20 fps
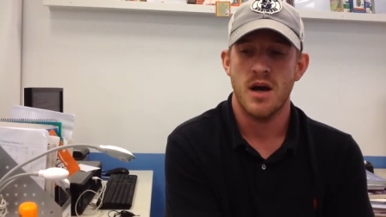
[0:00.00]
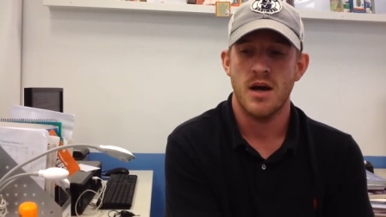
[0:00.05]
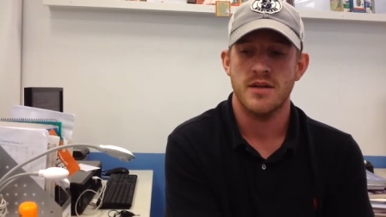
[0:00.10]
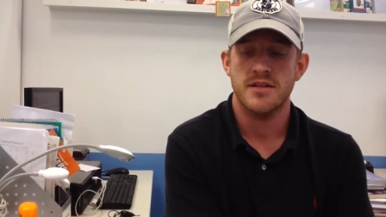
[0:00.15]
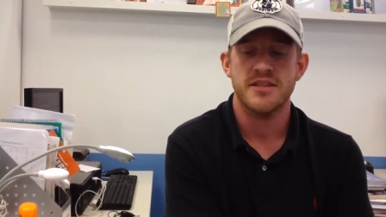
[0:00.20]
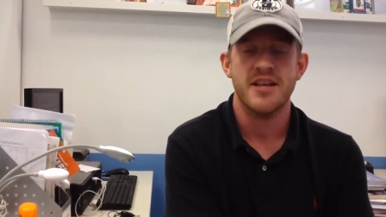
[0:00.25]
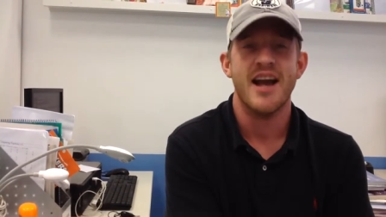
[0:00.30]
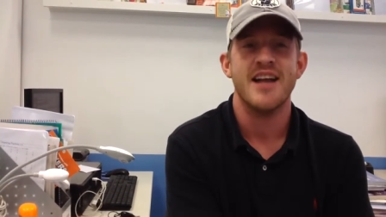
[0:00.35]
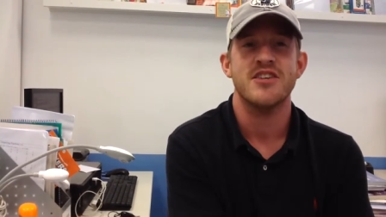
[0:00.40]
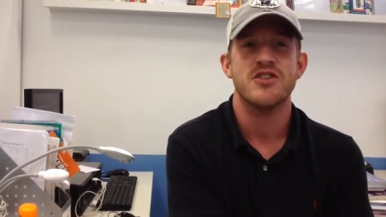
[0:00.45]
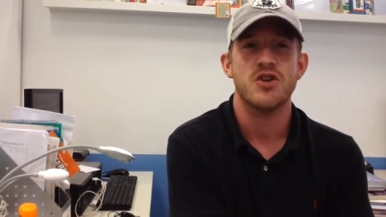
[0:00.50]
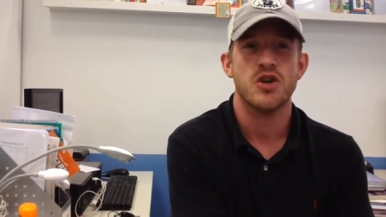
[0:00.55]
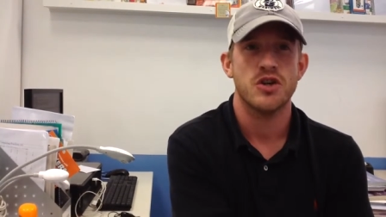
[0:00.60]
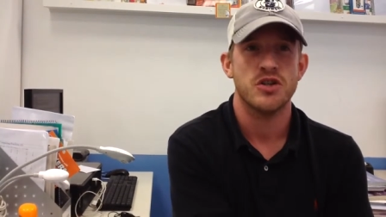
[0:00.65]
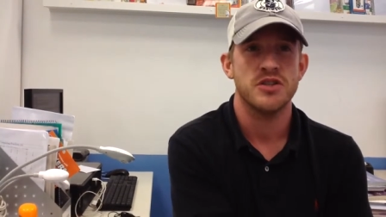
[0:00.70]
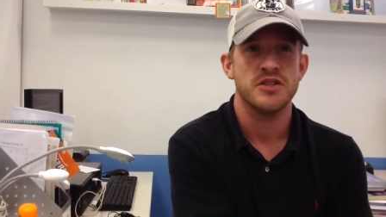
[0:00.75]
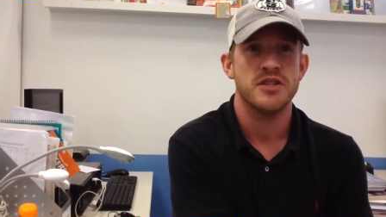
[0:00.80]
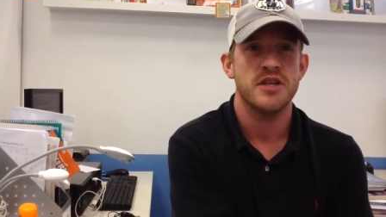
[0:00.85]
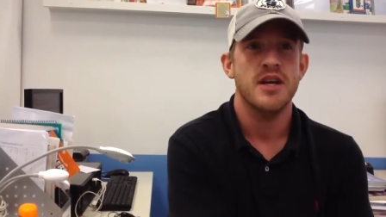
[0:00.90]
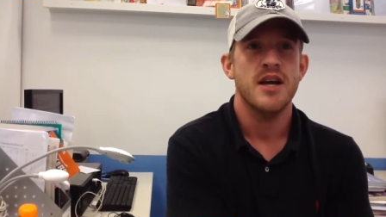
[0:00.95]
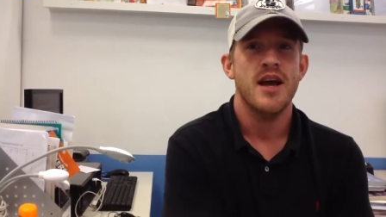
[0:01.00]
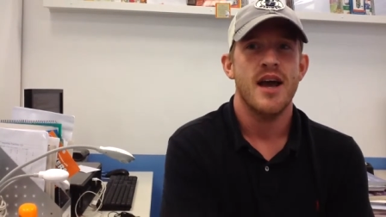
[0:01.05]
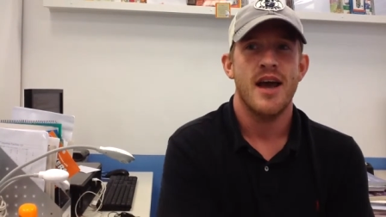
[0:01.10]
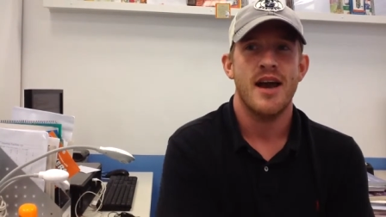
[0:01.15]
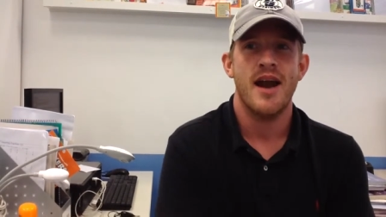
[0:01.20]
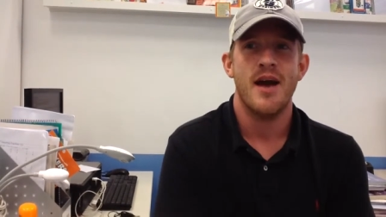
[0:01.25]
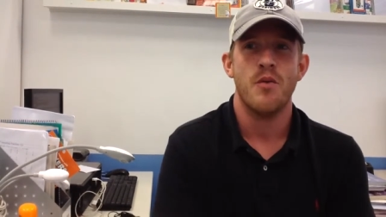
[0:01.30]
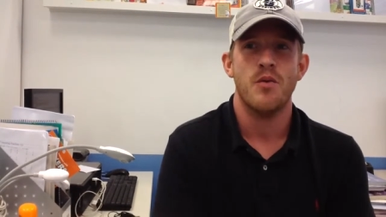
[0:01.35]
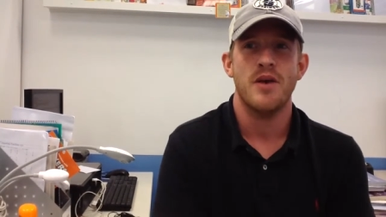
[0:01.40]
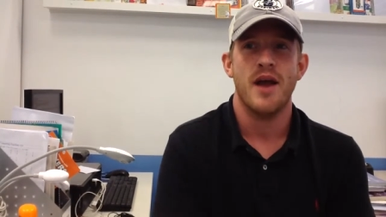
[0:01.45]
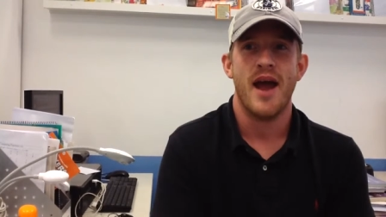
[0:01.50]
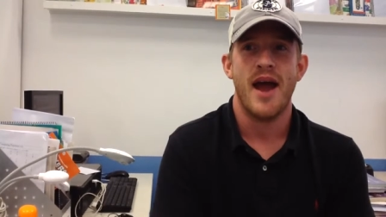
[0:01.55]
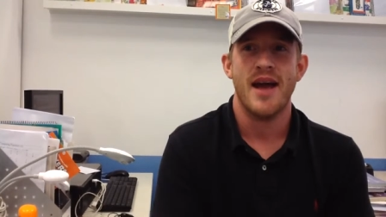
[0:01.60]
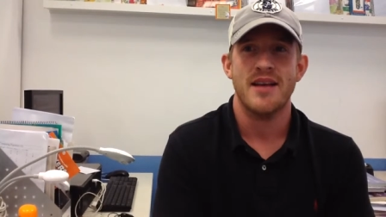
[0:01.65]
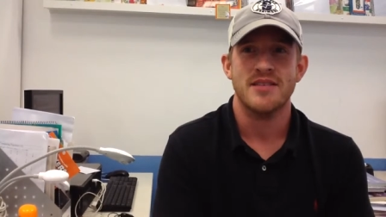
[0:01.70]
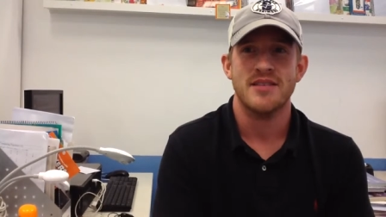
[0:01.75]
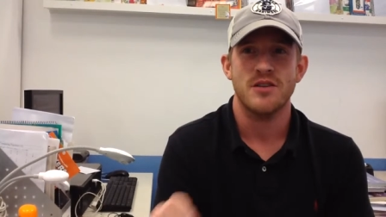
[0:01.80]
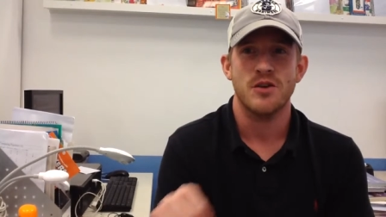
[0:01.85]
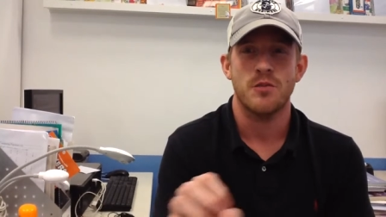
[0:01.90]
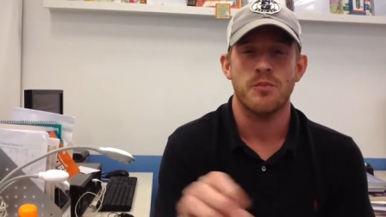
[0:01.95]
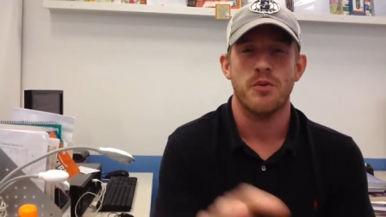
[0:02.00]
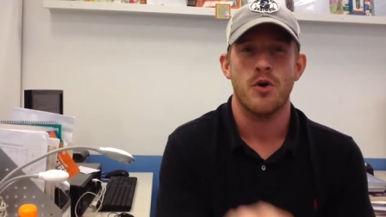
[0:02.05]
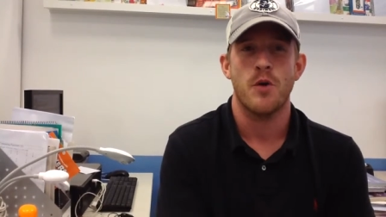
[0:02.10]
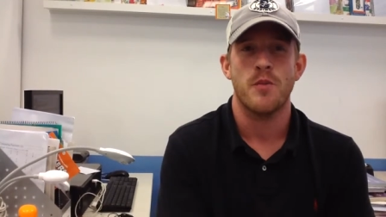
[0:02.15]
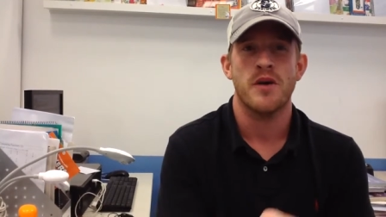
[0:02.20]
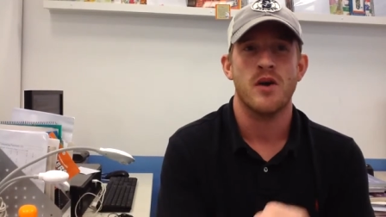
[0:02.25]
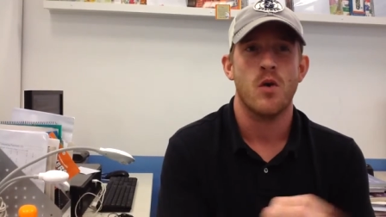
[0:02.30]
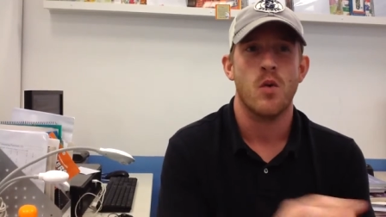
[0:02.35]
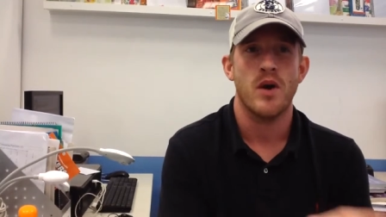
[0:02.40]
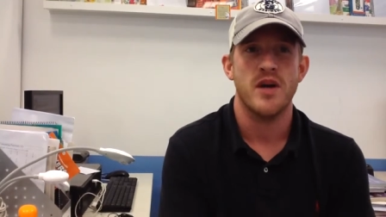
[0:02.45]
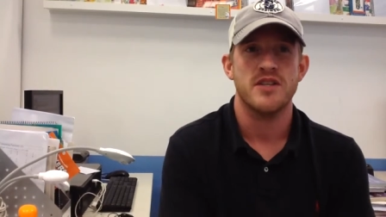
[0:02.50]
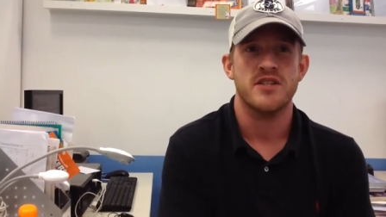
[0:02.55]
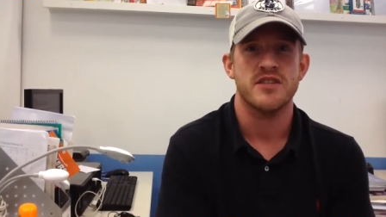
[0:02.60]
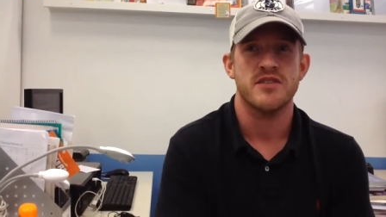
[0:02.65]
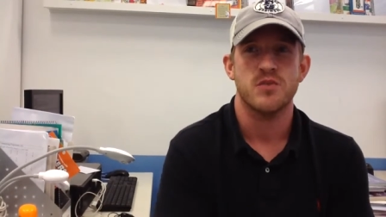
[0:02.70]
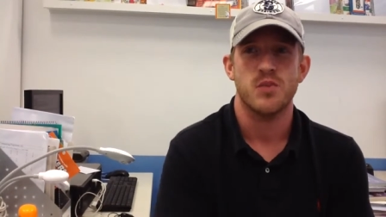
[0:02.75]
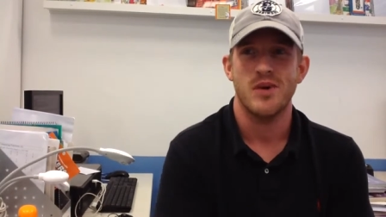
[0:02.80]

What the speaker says: science journals, and I would ask little probing questions.